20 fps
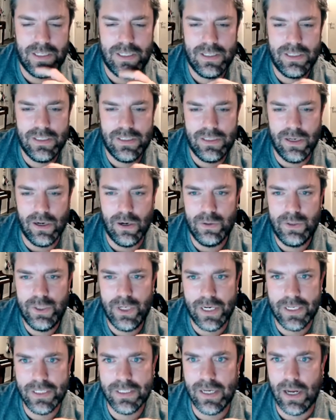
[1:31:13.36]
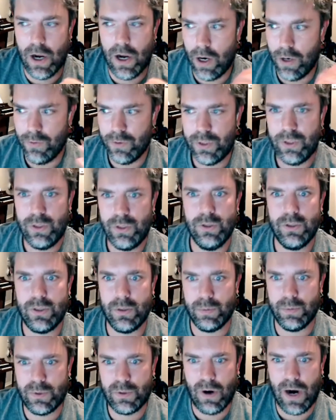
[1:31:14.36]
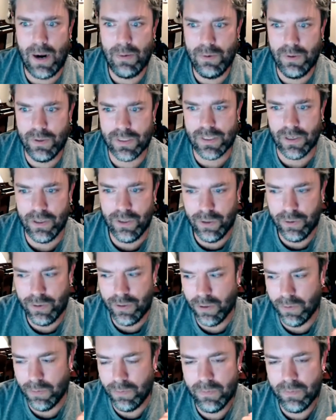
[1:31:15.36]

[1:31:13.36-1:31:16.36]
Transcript: So check us out. Subscribe to us on YouTube.